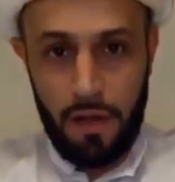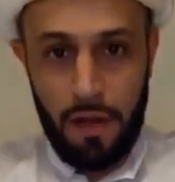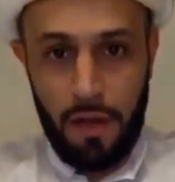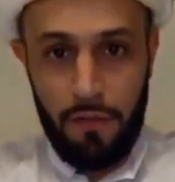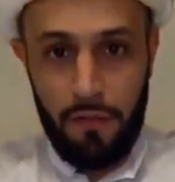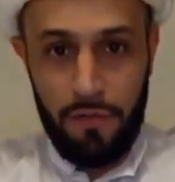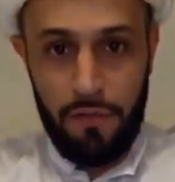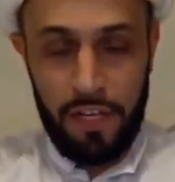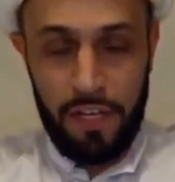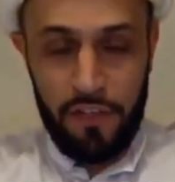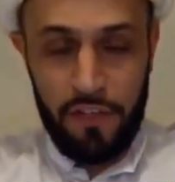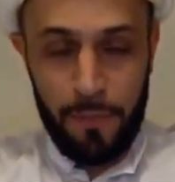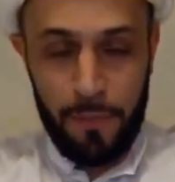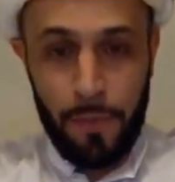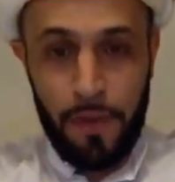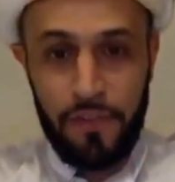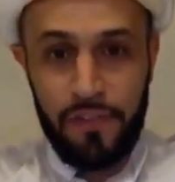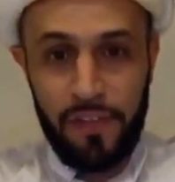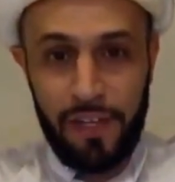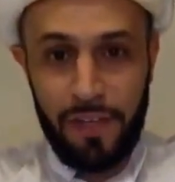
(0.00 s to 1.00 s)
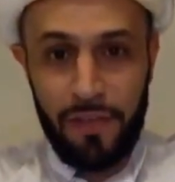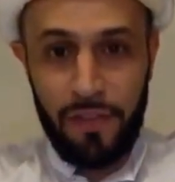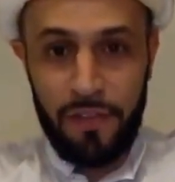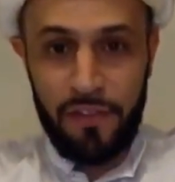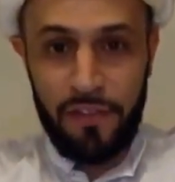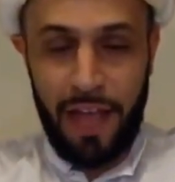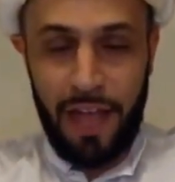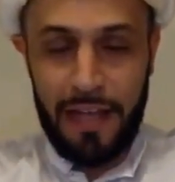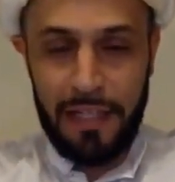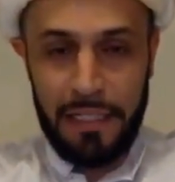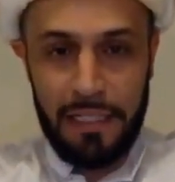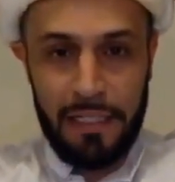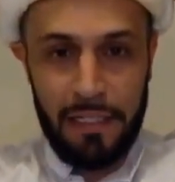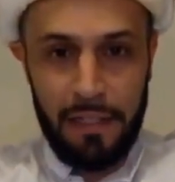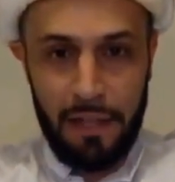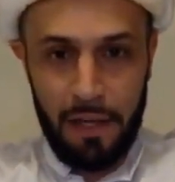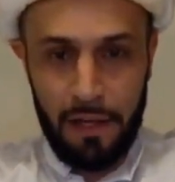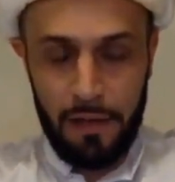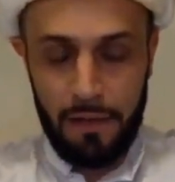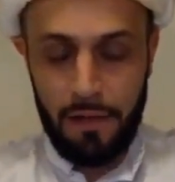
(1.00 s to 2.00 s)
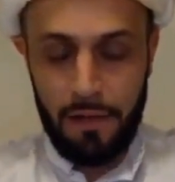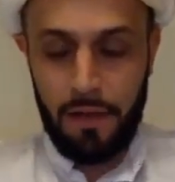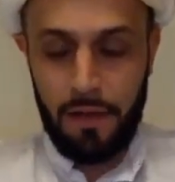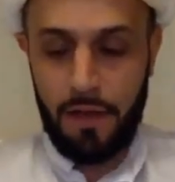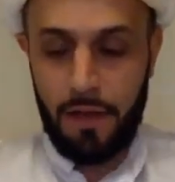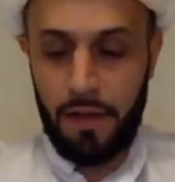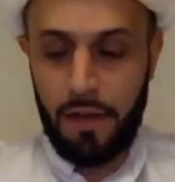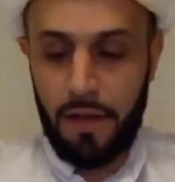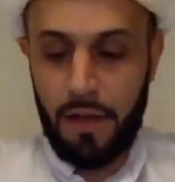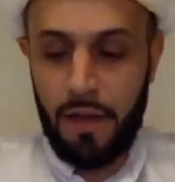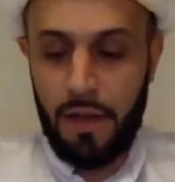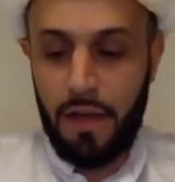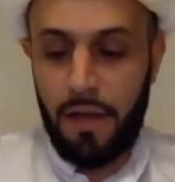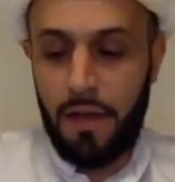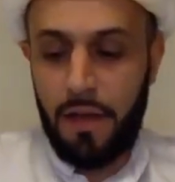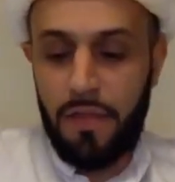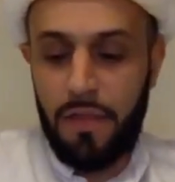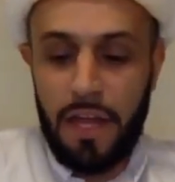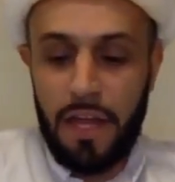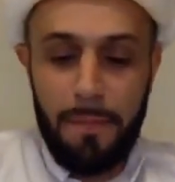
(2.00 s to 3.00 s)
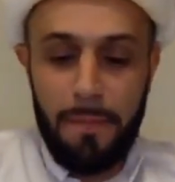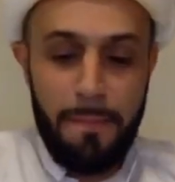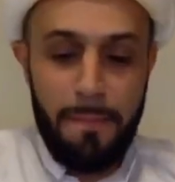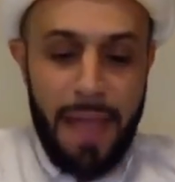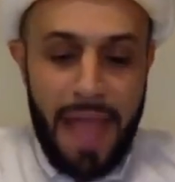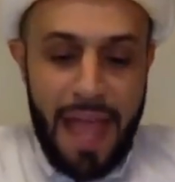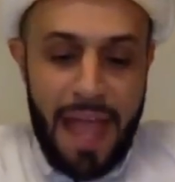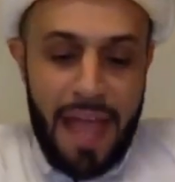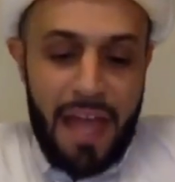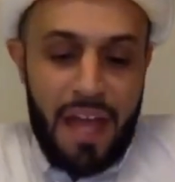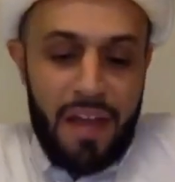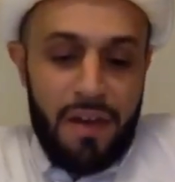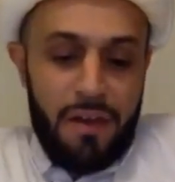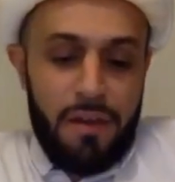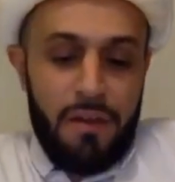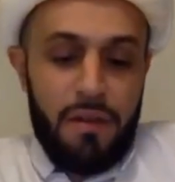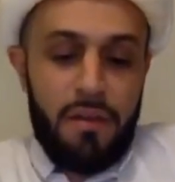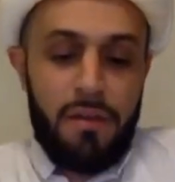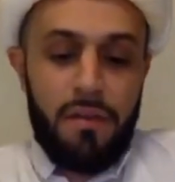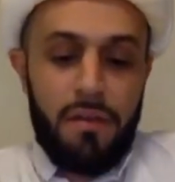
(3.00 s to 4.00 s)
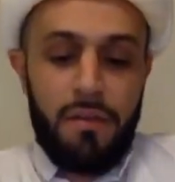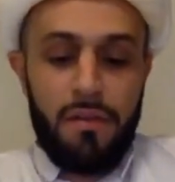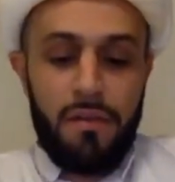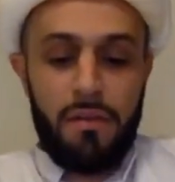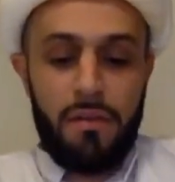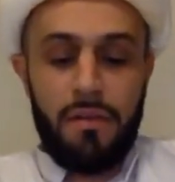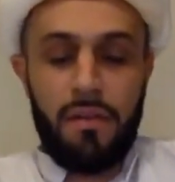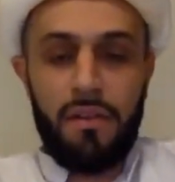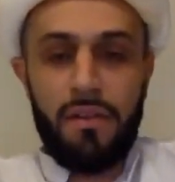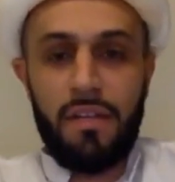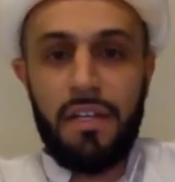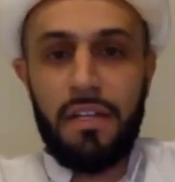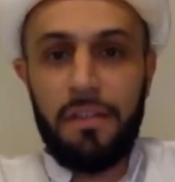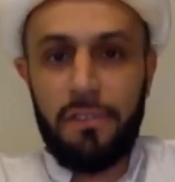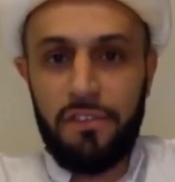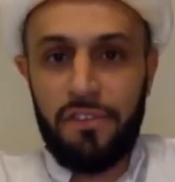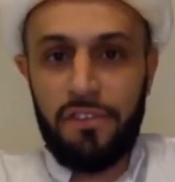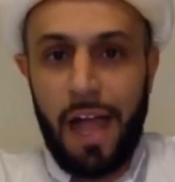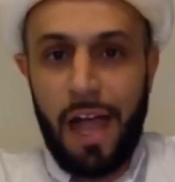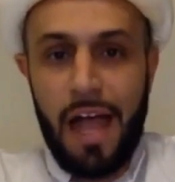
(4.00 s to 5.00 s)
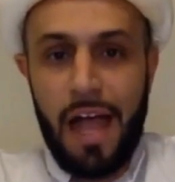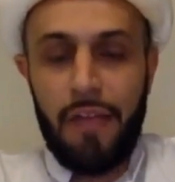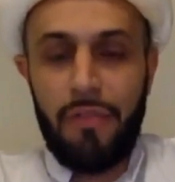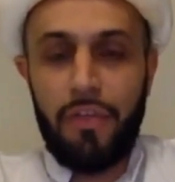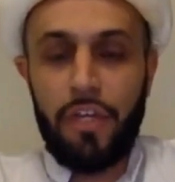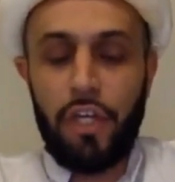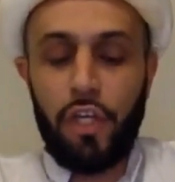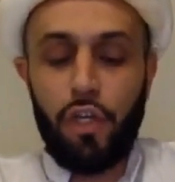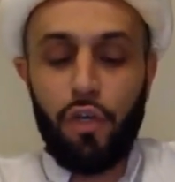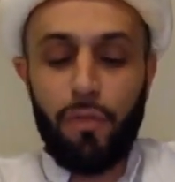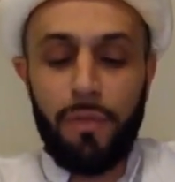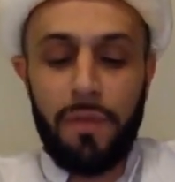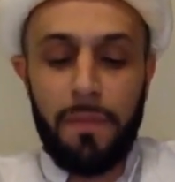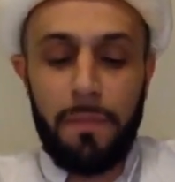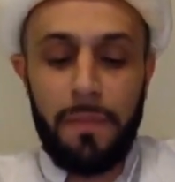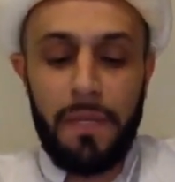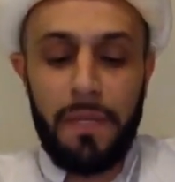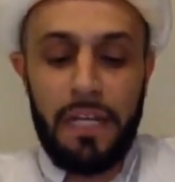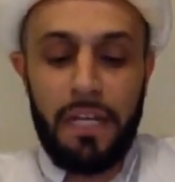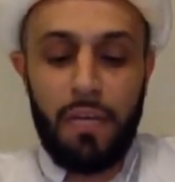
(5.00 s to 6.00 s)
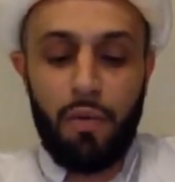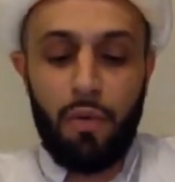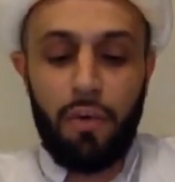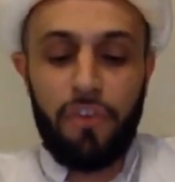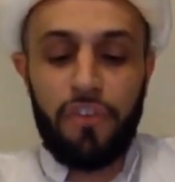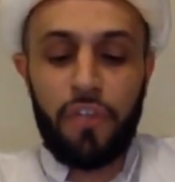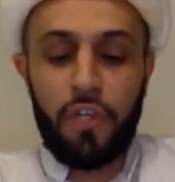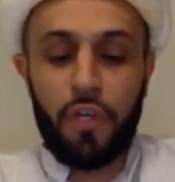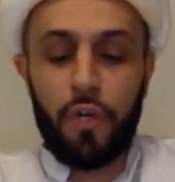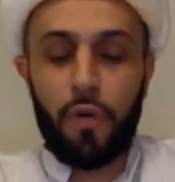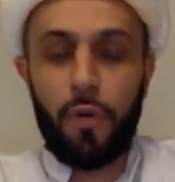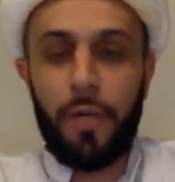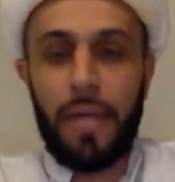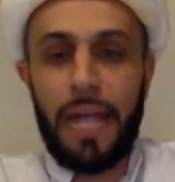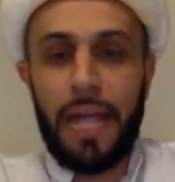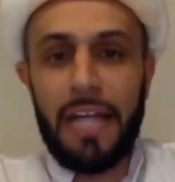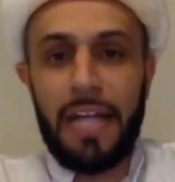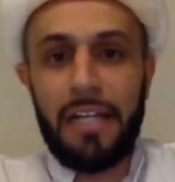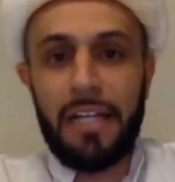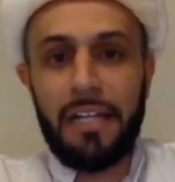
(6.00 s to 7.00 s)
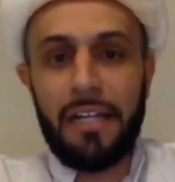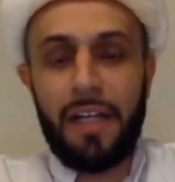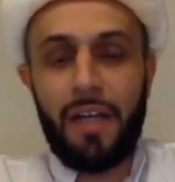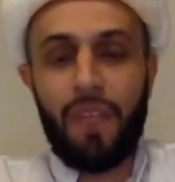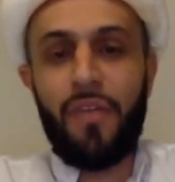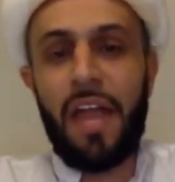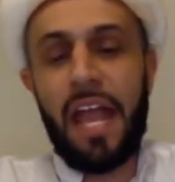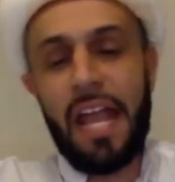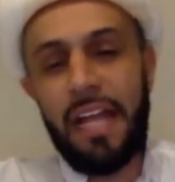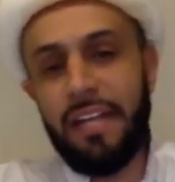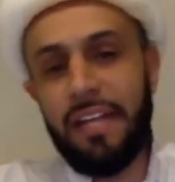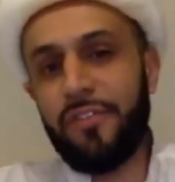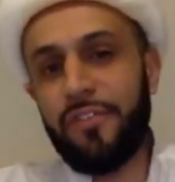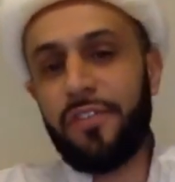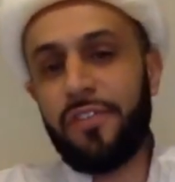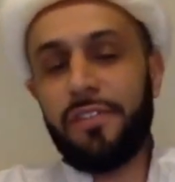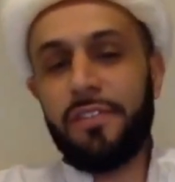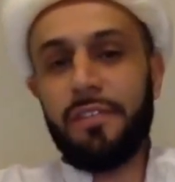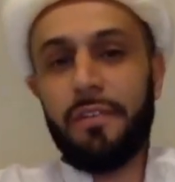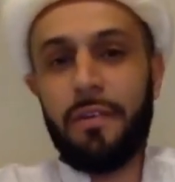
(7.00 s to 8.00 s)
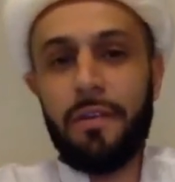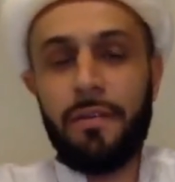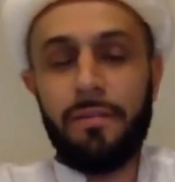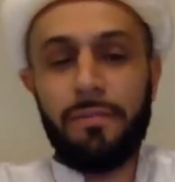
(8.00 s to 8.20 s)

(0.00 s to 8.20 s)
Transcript: of expressing this idea that man, insan, the human being, was created of haste.